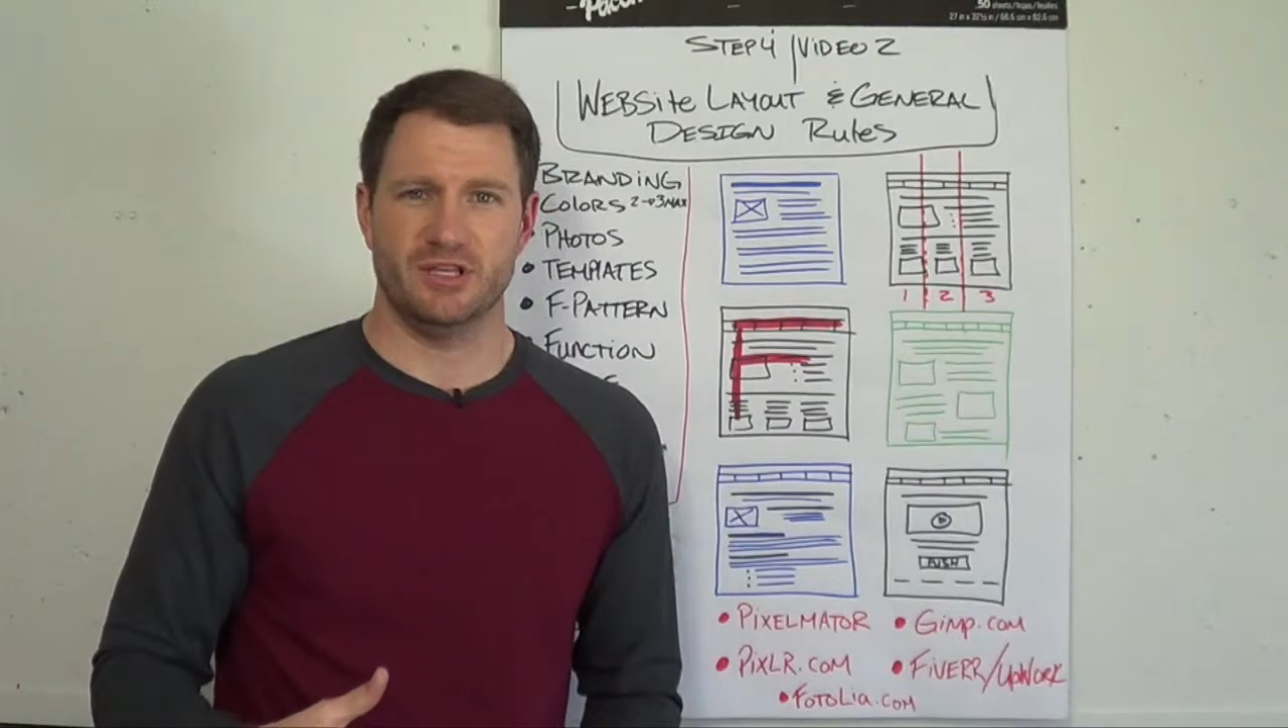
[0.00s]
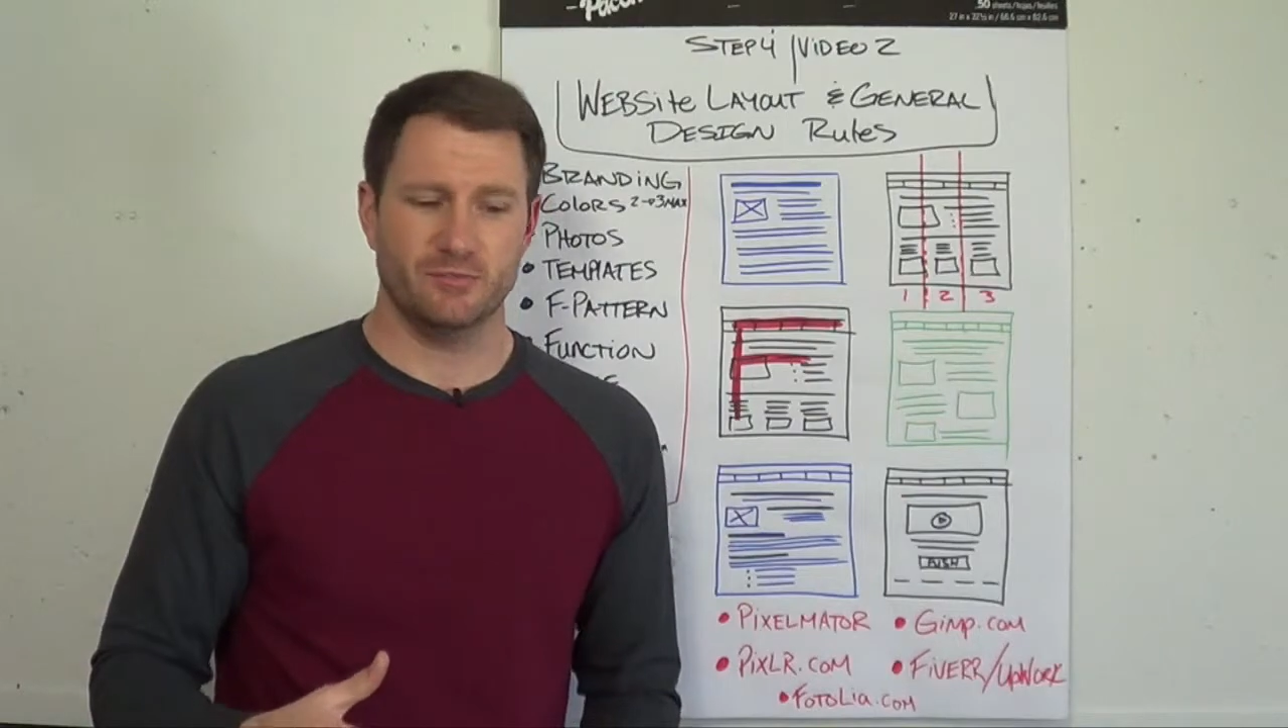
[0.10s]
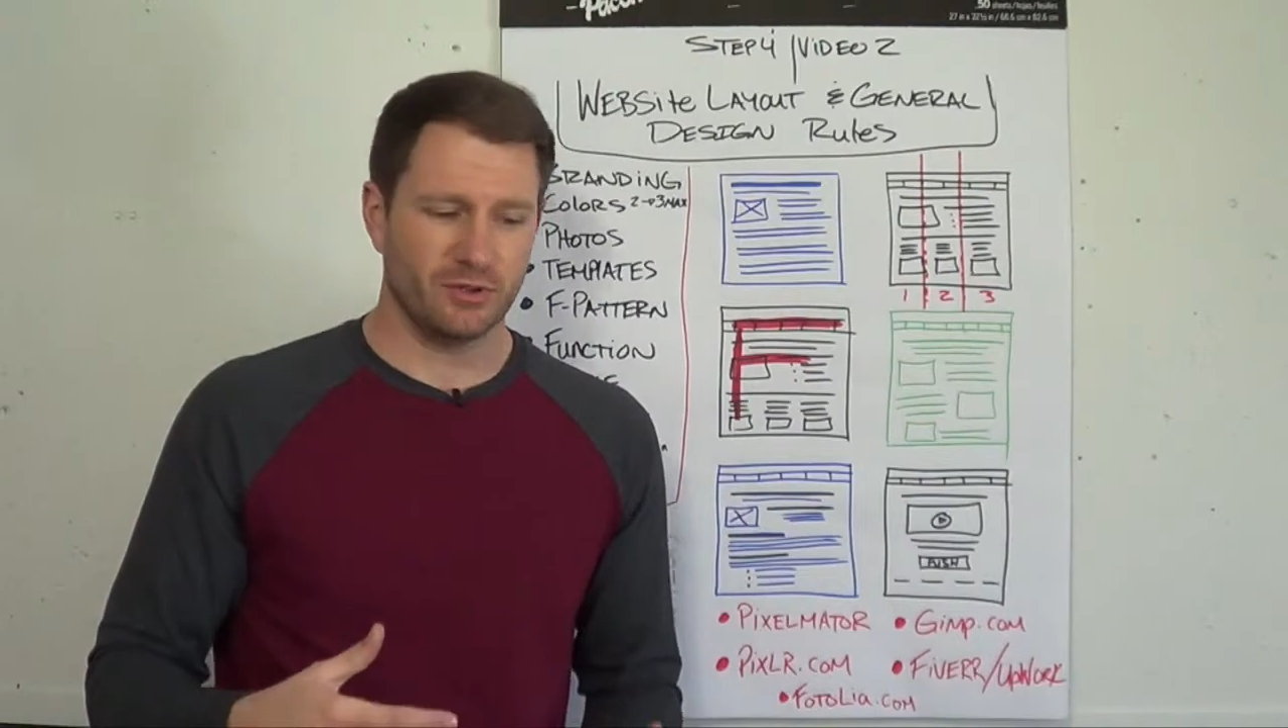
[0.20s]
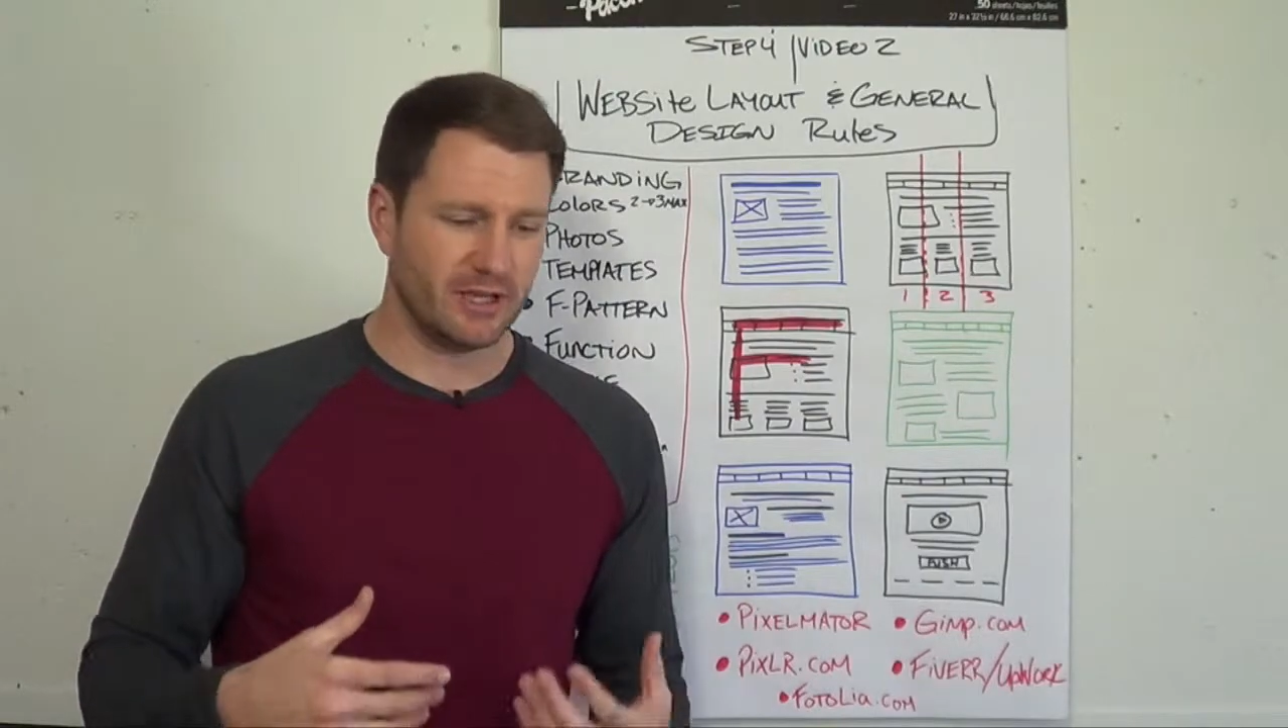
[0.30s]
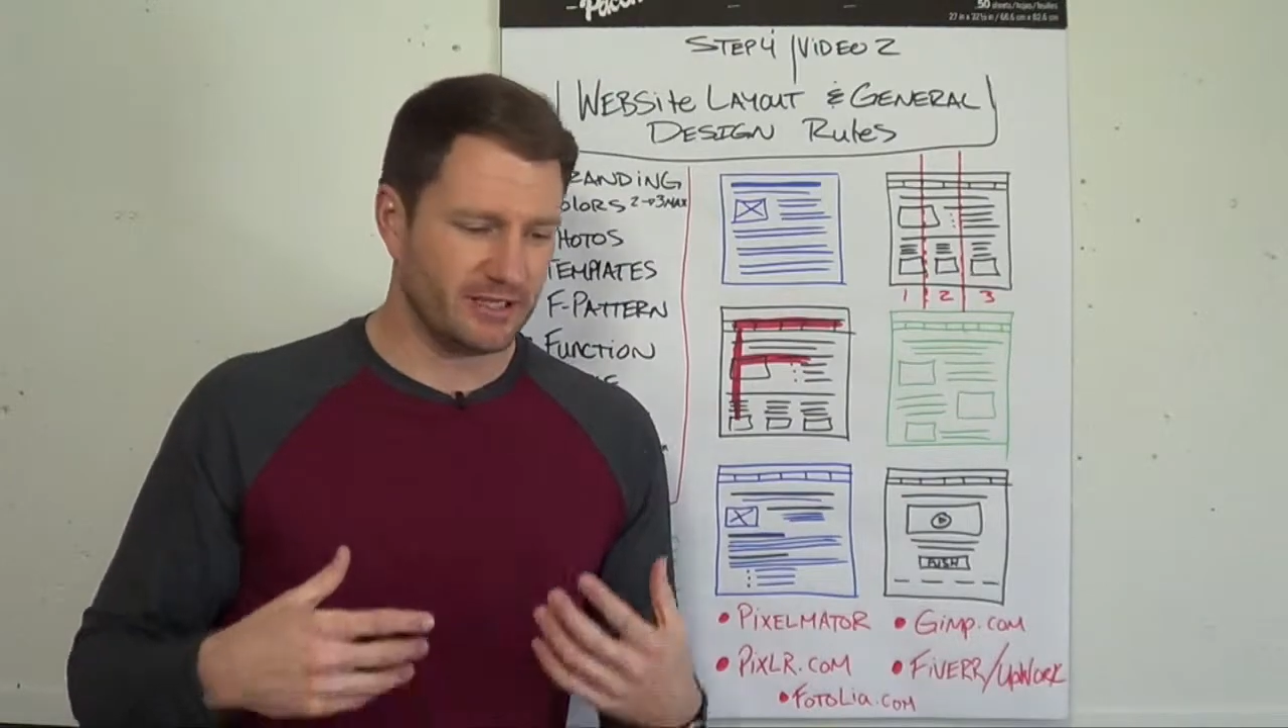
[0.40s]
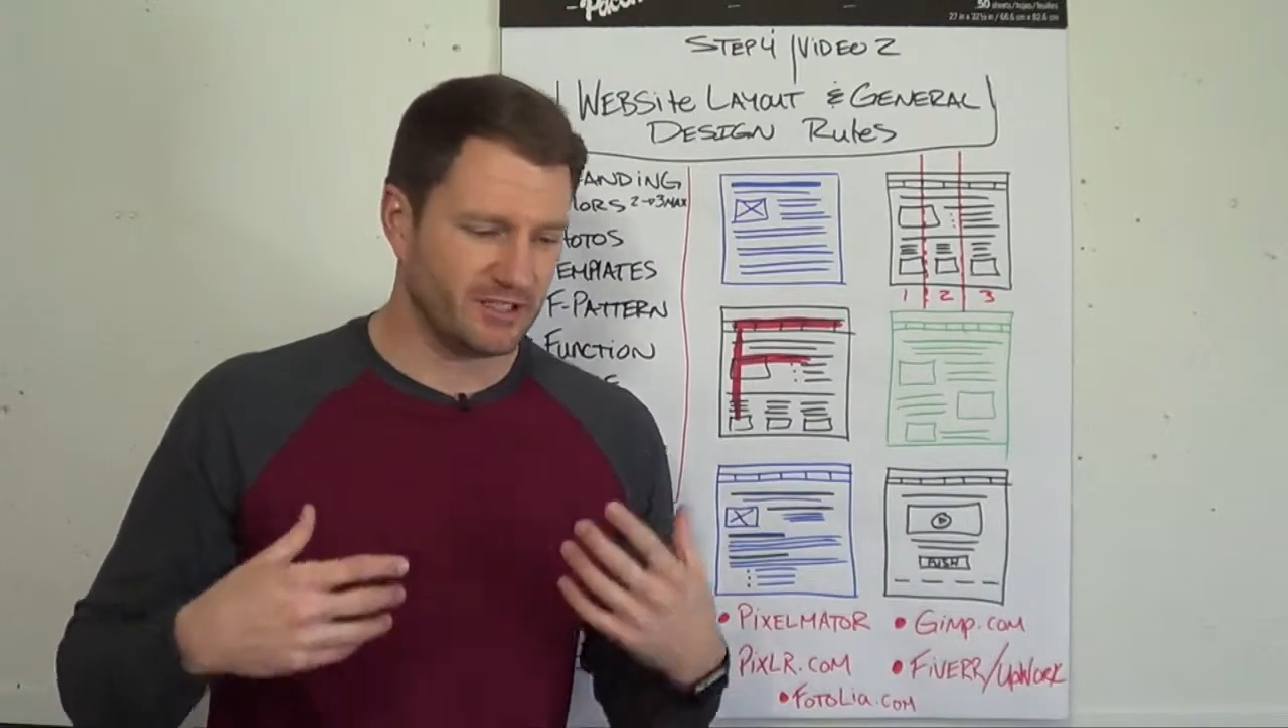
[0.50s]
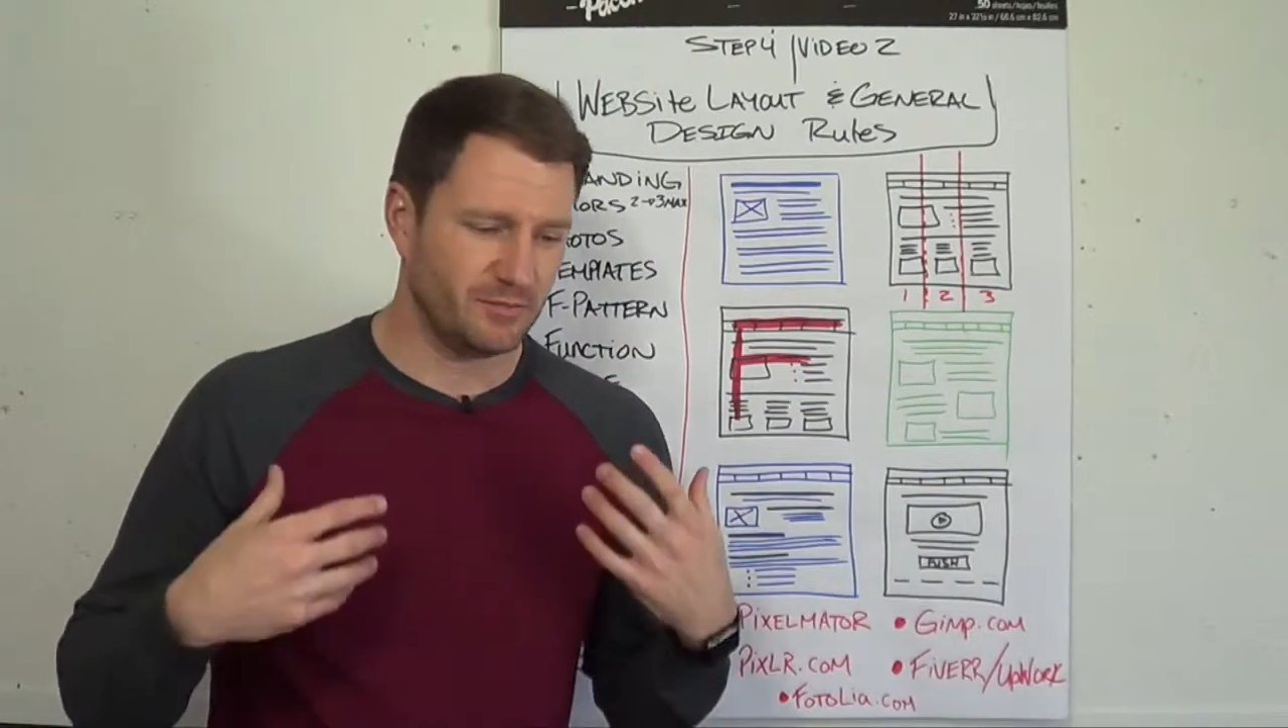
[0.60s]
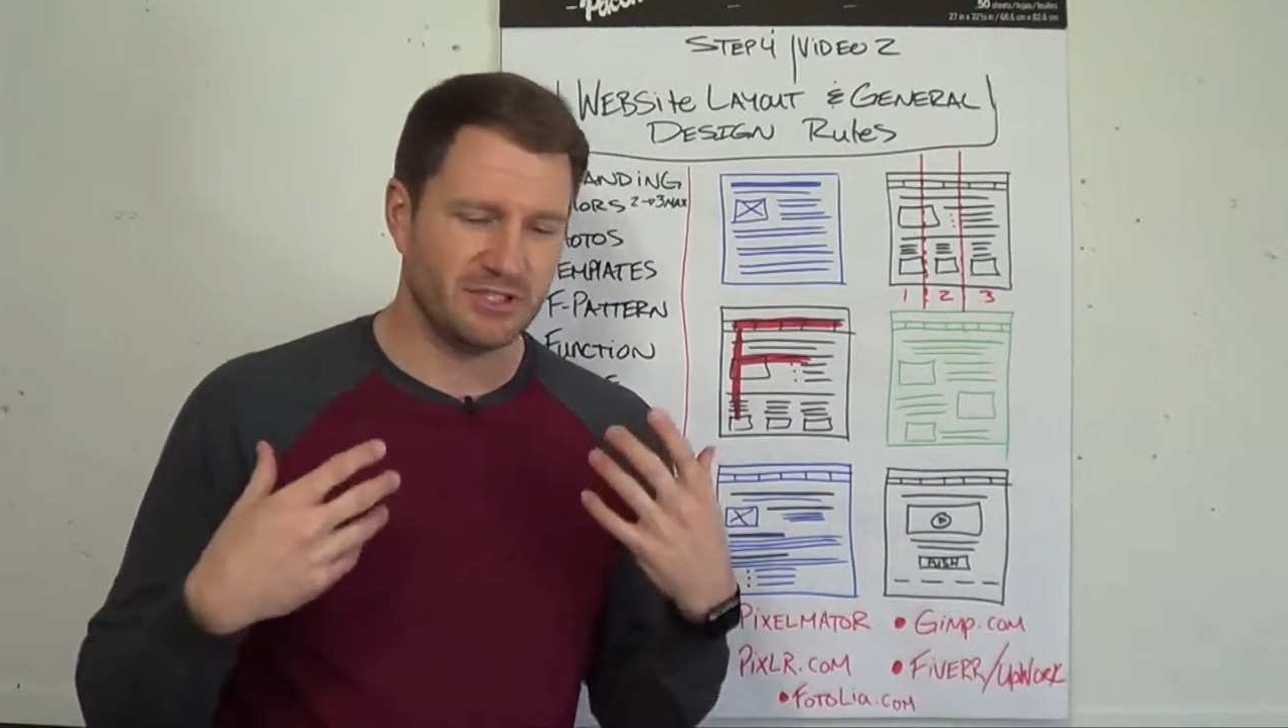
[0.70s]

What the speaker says: People like to